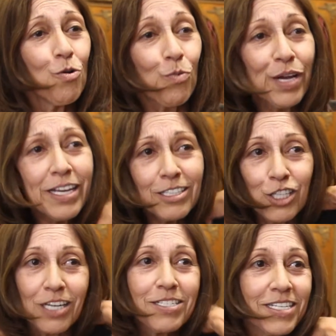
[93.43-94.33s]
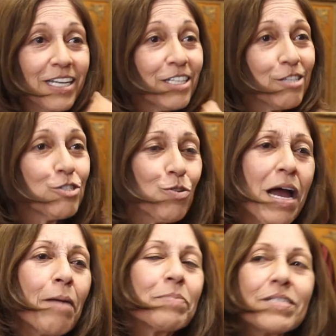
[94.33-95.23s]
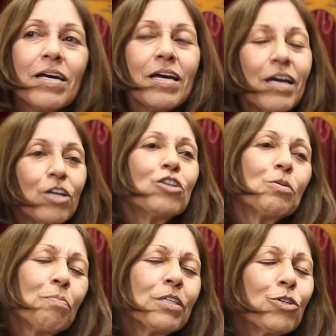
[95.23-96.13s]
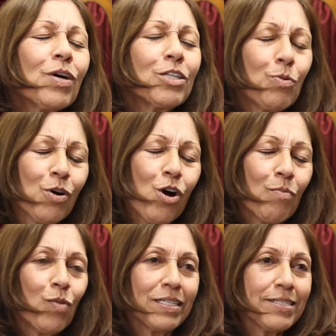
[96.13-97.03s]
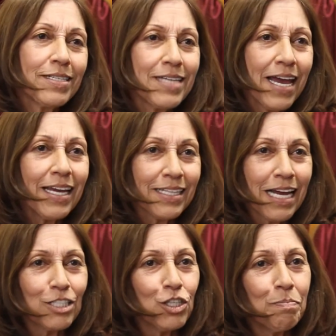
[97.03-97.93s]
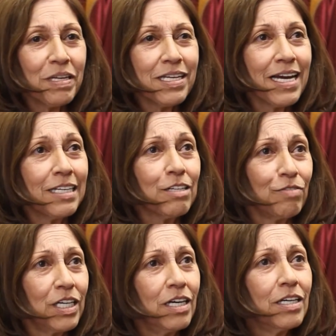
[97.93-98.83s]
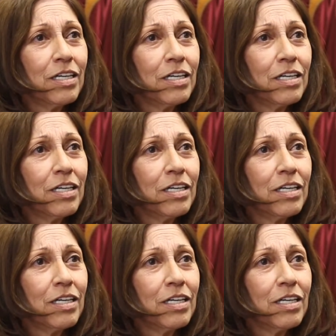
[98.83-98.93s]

readjusting their straps. You should put your underwear on once a day, and that should be the end of it.